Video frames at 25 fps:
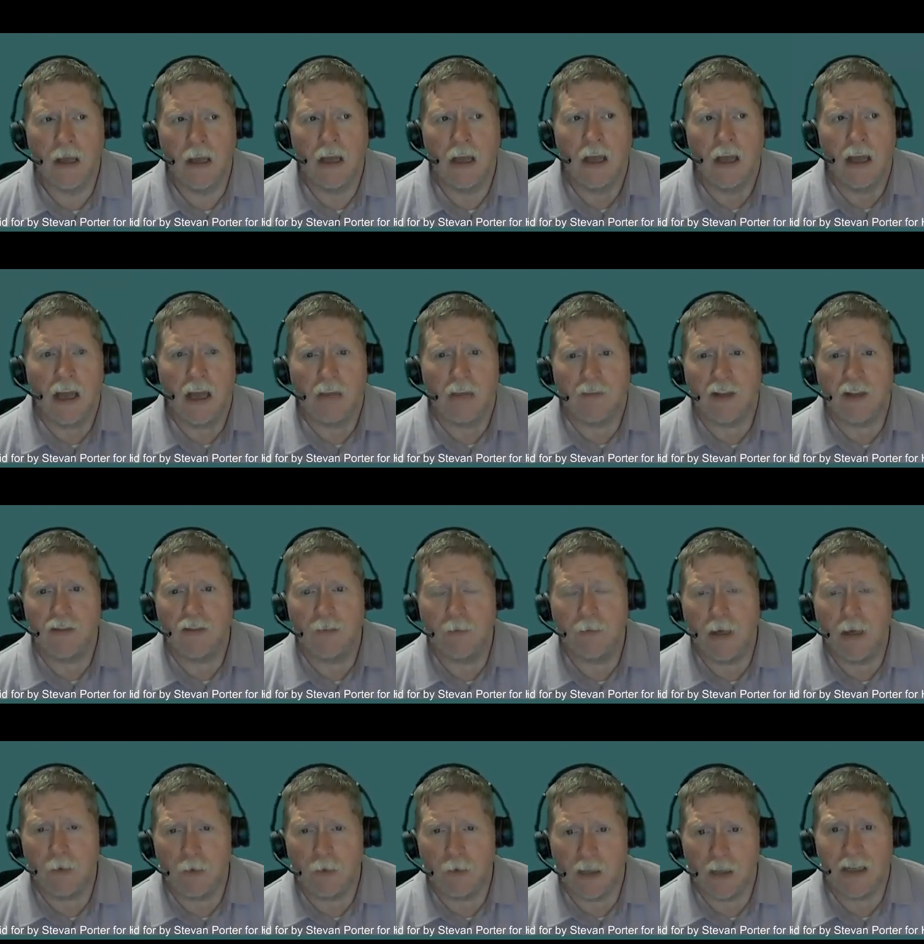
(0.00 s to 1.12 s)
And that's
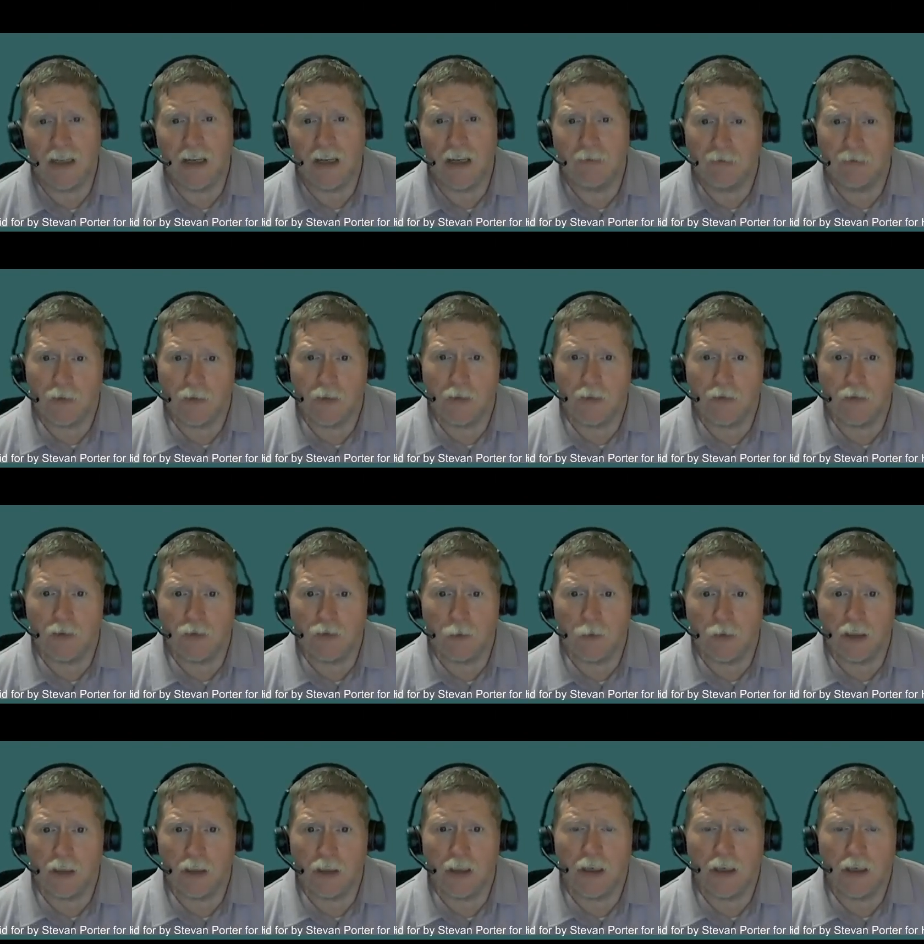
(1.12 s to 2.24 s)
about what I got for you this
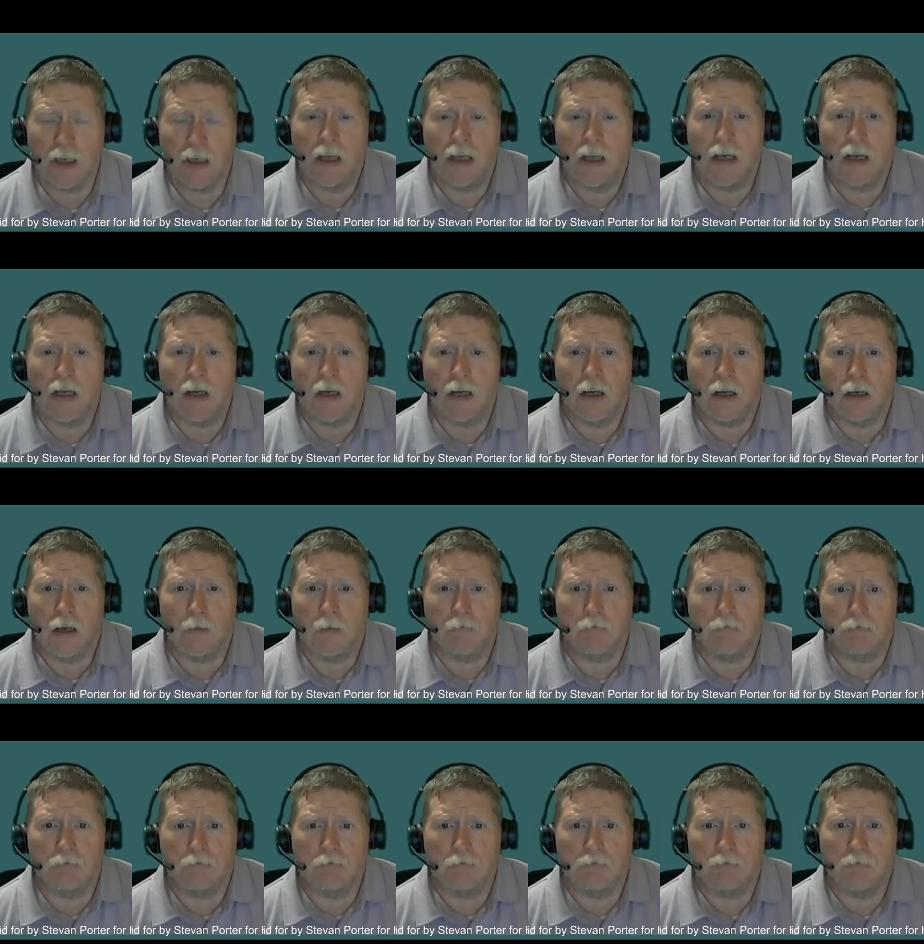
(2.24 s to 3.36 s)
week. Um,
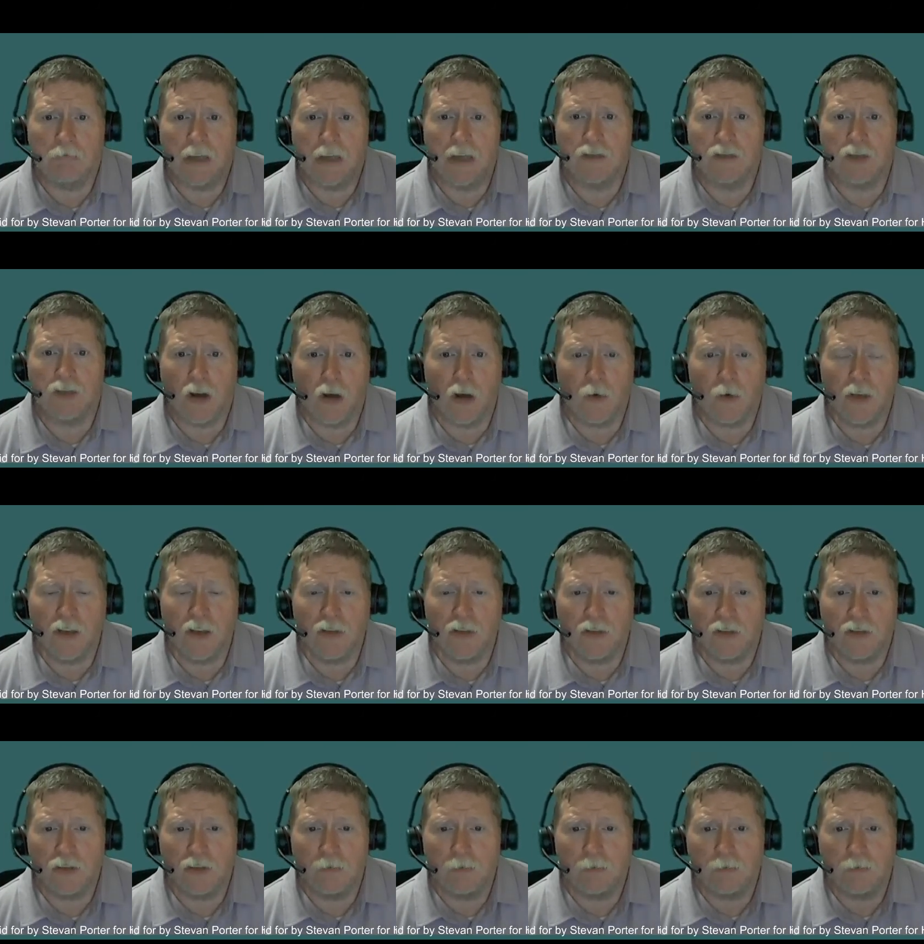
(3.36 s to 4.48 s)
as
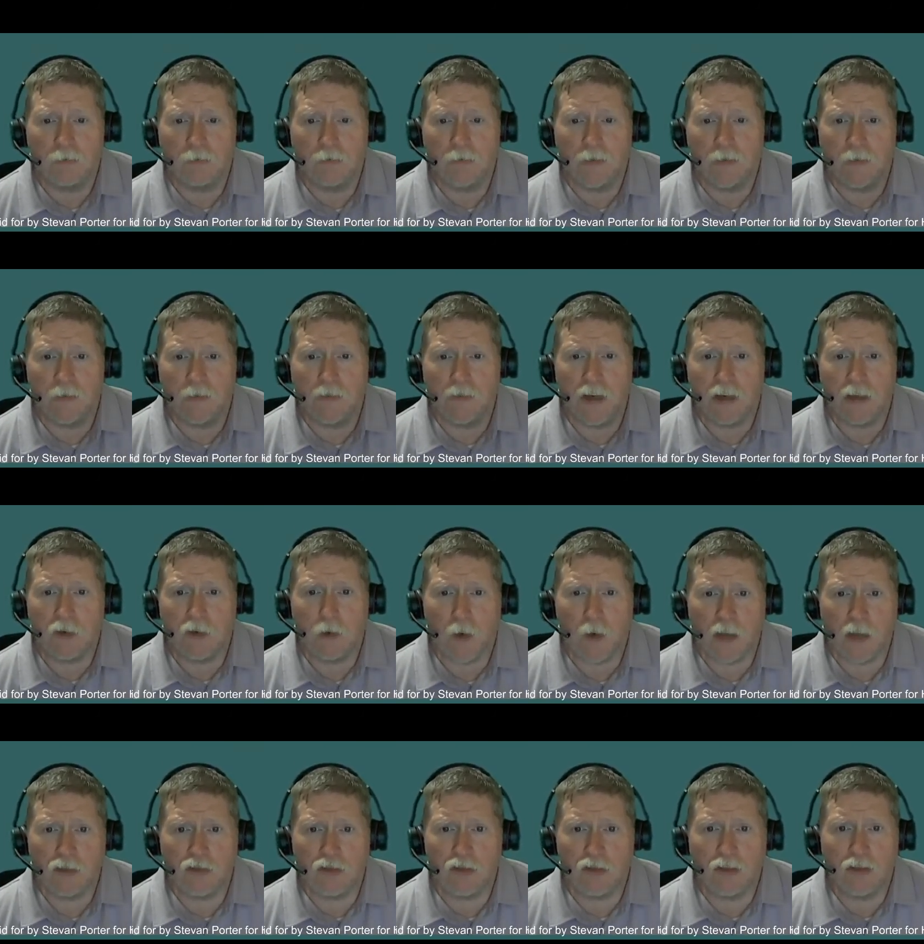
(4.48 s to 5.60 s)
always, if you've got
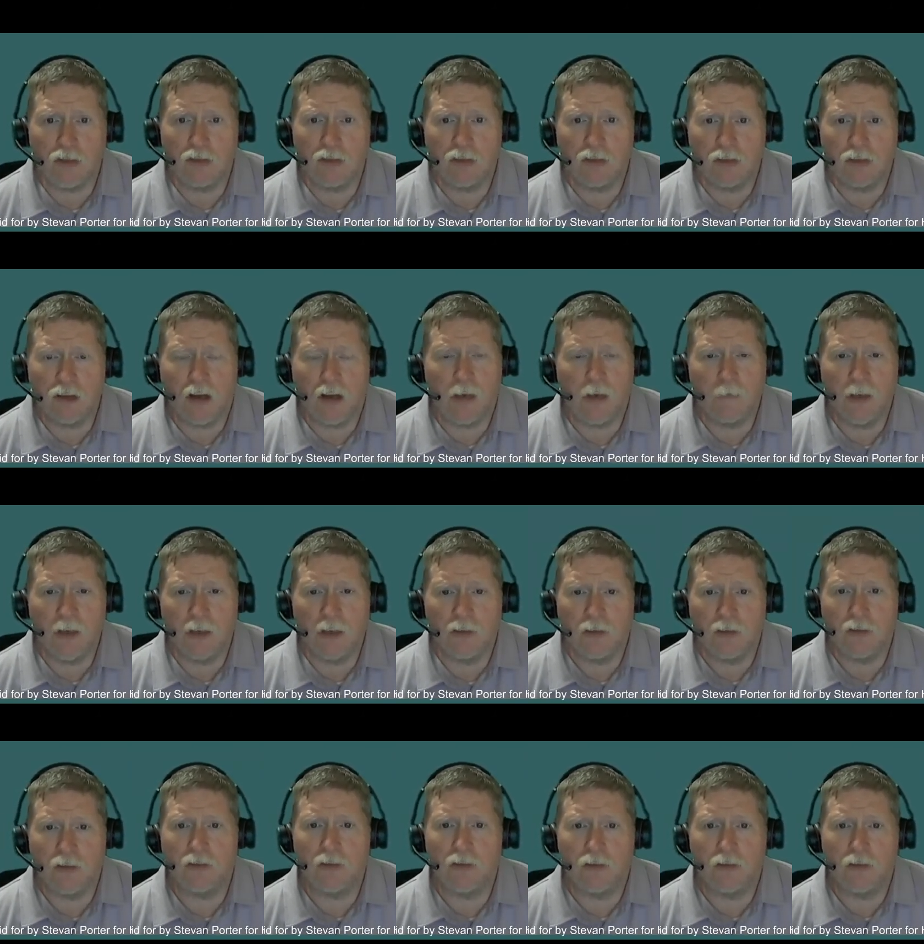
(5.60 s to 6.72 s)
questions, comments,
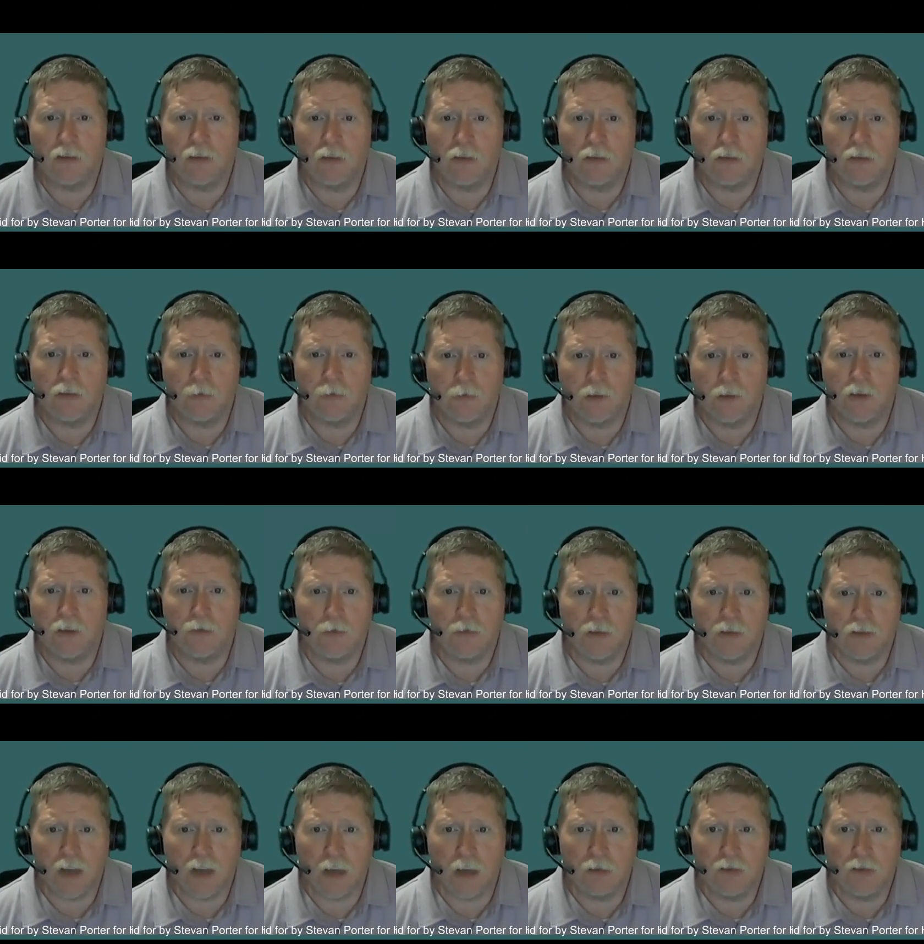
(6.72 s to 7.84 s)
concerns, please reach out to